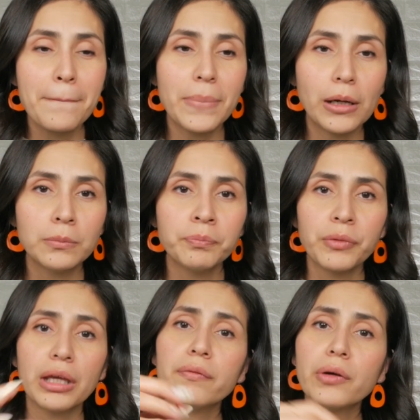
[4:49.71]
But
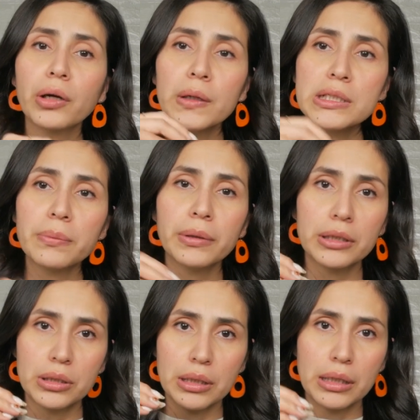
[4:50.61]
If you're going to
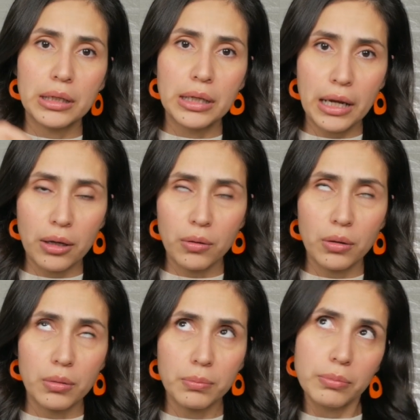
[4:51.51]
put
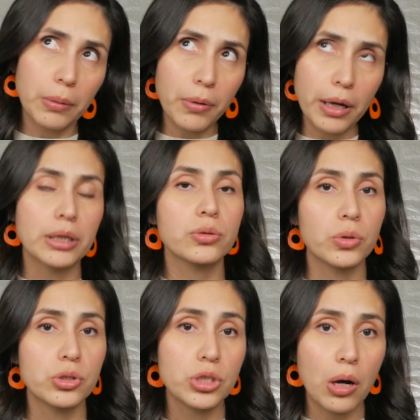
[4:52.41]
nail products
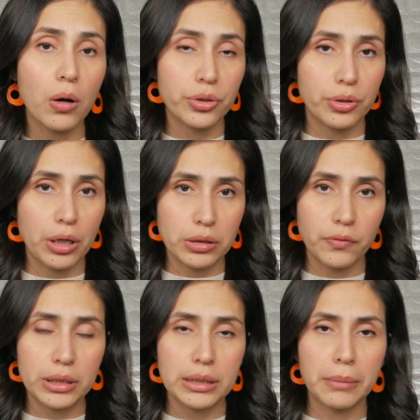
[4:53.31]
or gel on your nails,
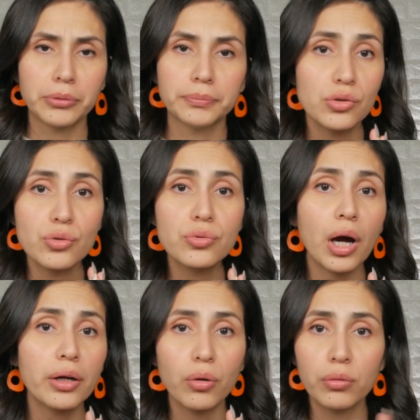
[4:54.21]
for example, do
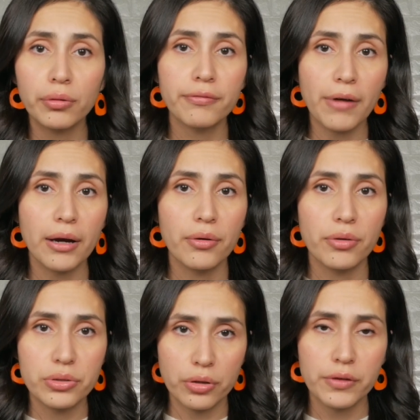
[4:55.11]
not overfile
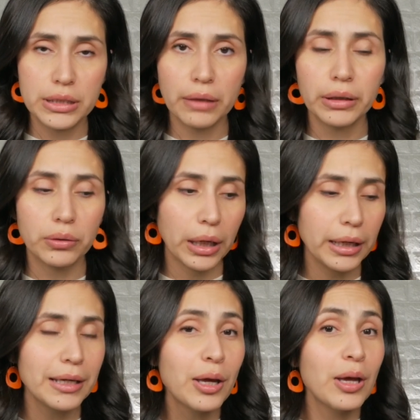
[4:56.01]
the surface of it, okay?